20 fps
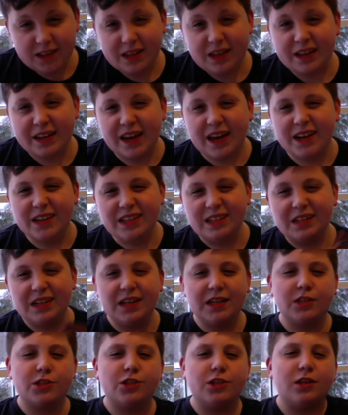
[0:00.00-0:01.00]
Again, it
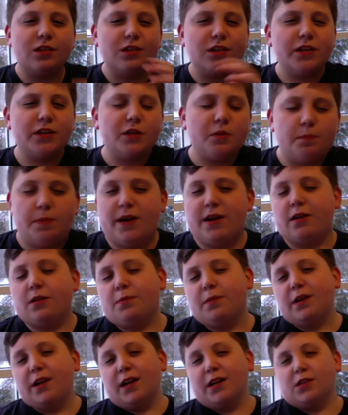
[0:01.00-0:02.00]
aged a little better,
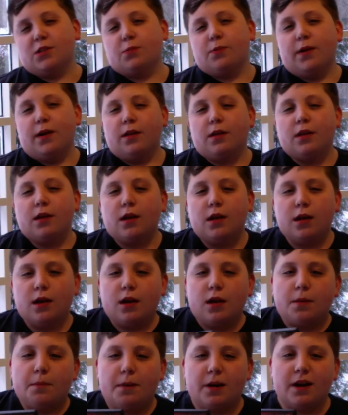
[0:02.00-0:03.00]
but not as well.
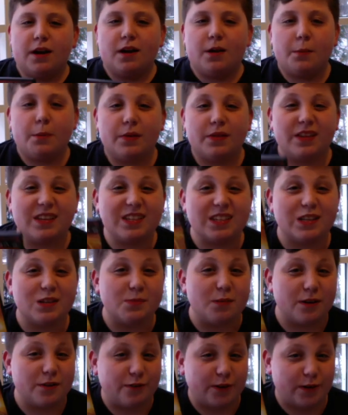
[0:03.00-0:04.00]
But this is
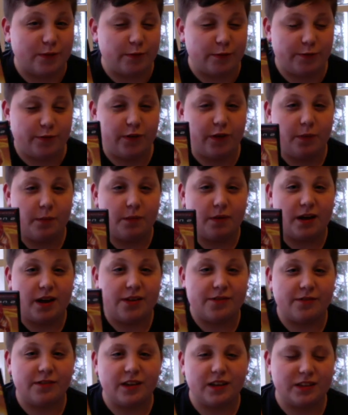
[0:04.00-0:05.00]
my favorite film. I
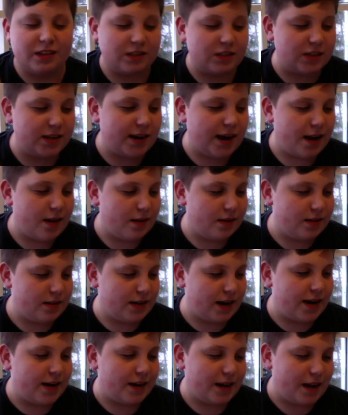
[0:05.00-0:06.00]
feel like the
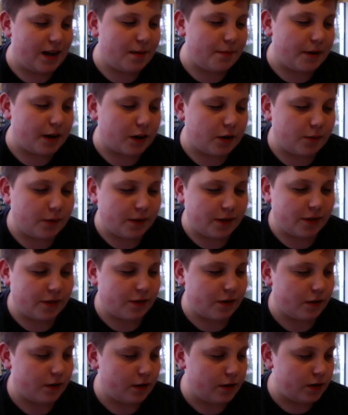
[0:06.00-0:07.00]
dynamic with
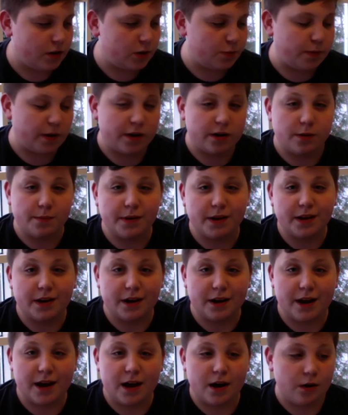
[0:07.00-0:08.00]
Spider-Man
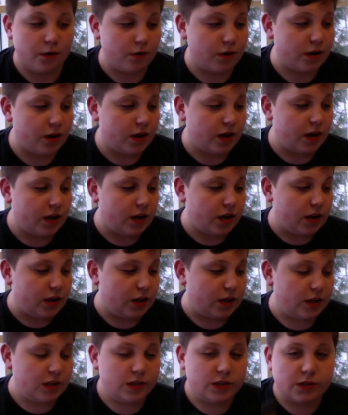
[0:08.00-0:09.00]
and how
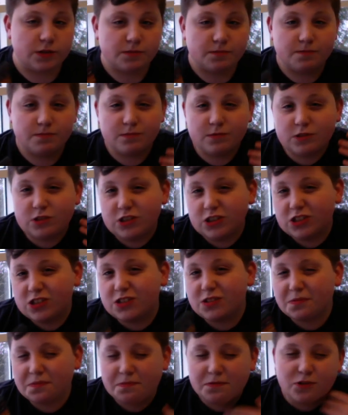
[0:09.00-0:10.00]
he's
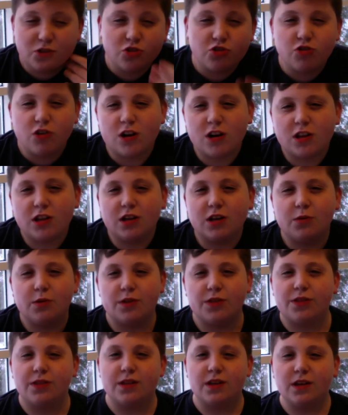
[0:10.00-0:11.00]
just struggling
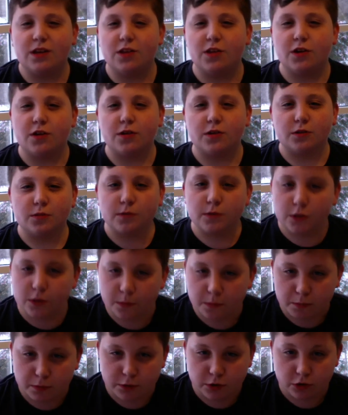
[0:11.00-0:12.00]
with either
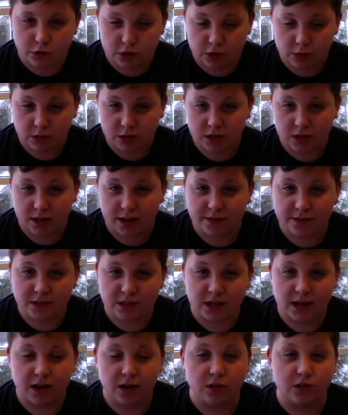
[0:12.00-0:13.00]
choosing what
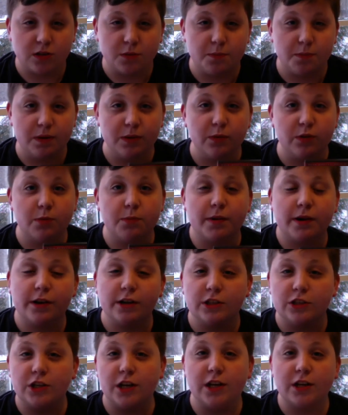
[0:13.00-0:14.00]
lifestyle to be with
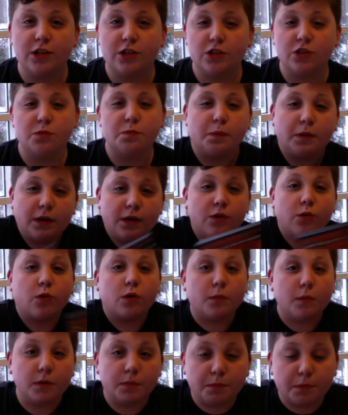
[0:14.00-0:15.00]
Mary Jane and just be a
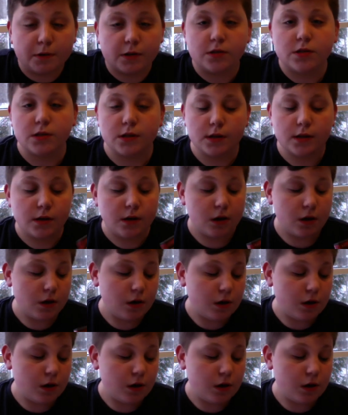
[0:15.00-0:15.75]
normal person,